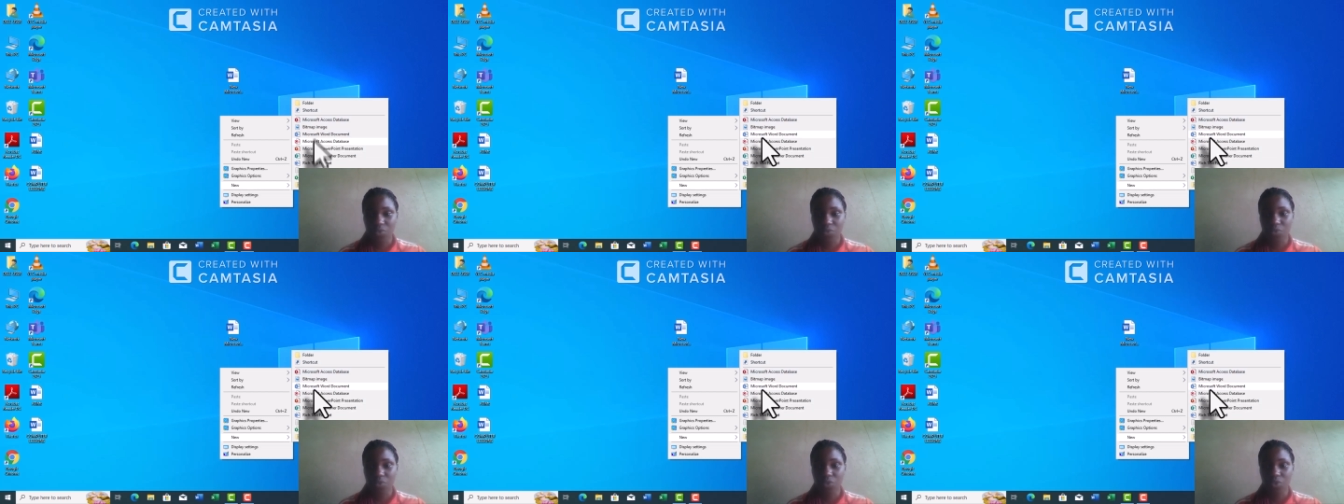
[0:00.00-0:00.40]

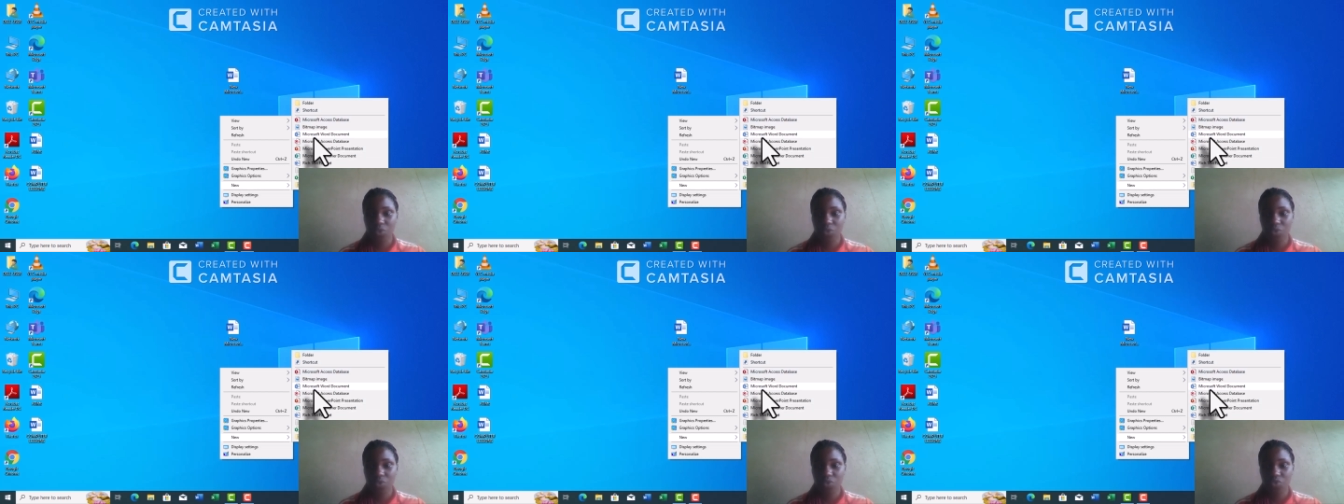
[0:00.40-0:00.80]

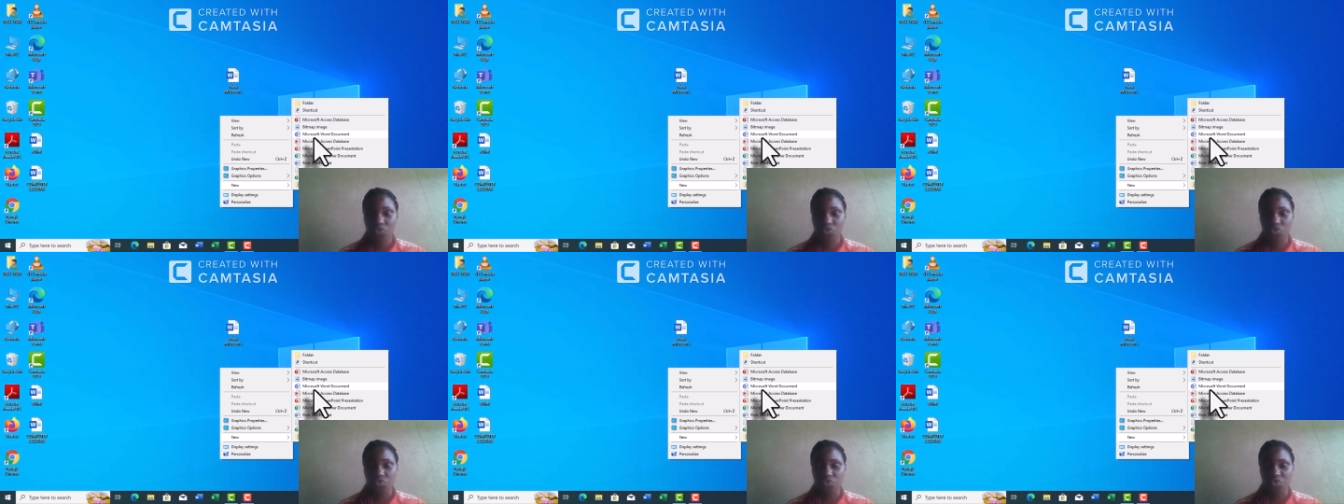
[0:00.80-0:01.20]
go
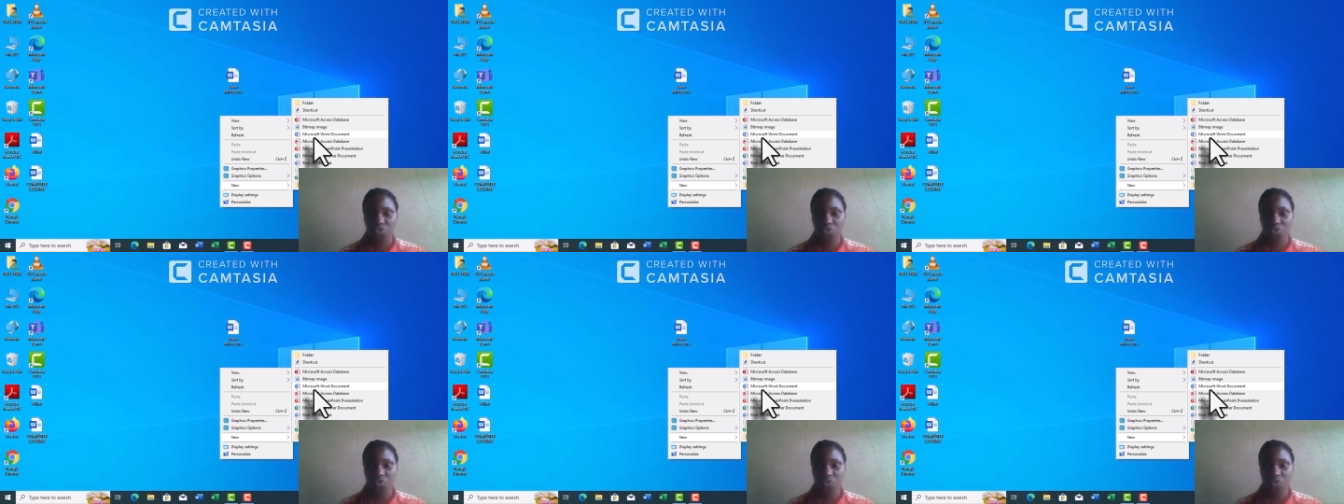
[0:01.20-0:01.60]

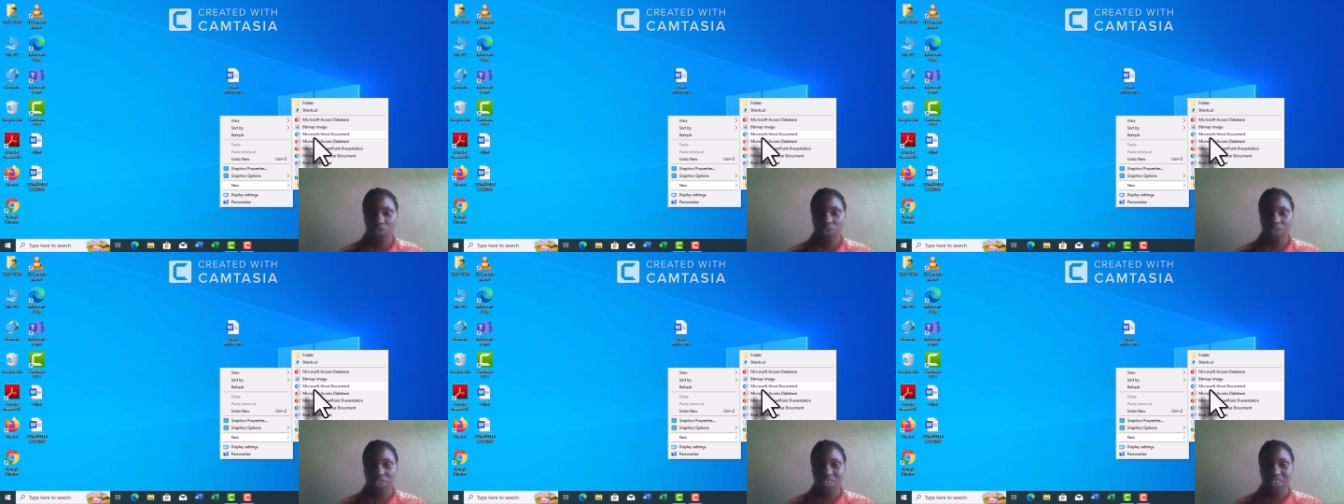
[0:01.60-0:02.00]
to,
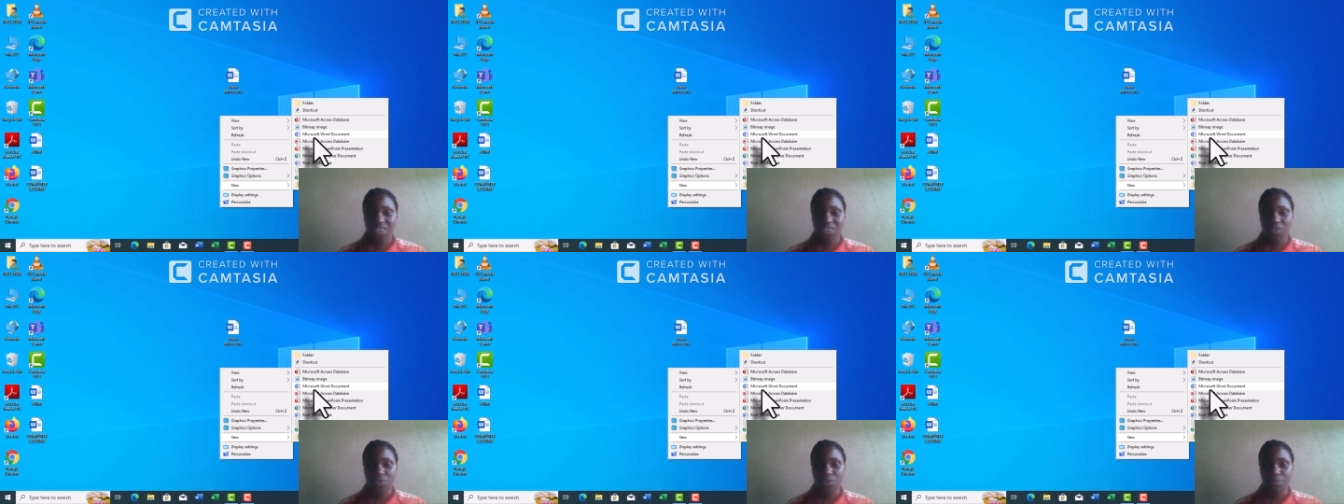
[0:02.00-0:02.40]

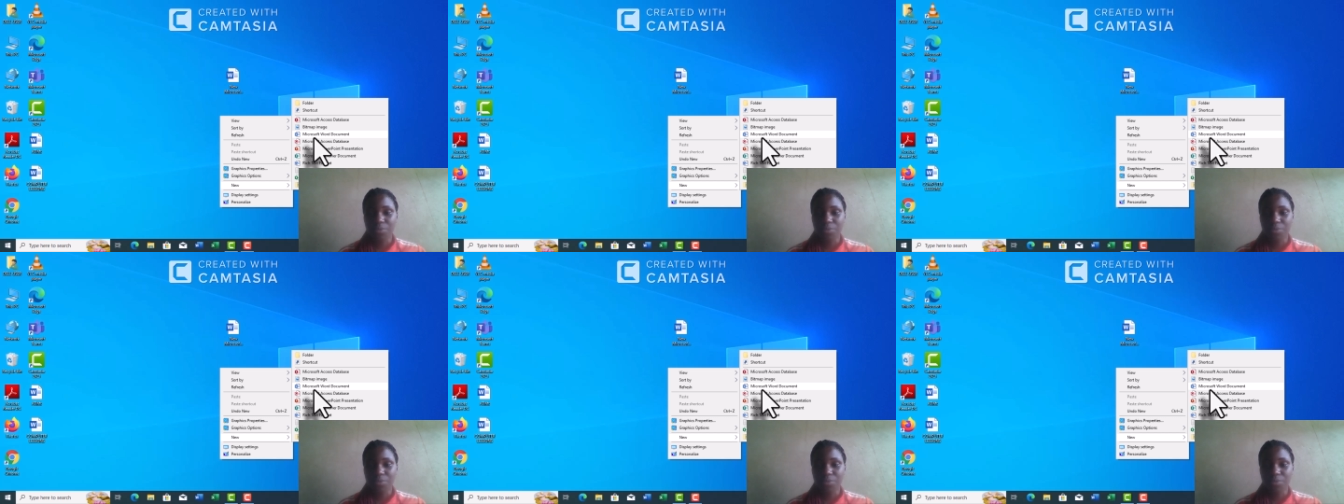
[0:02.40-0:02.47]
you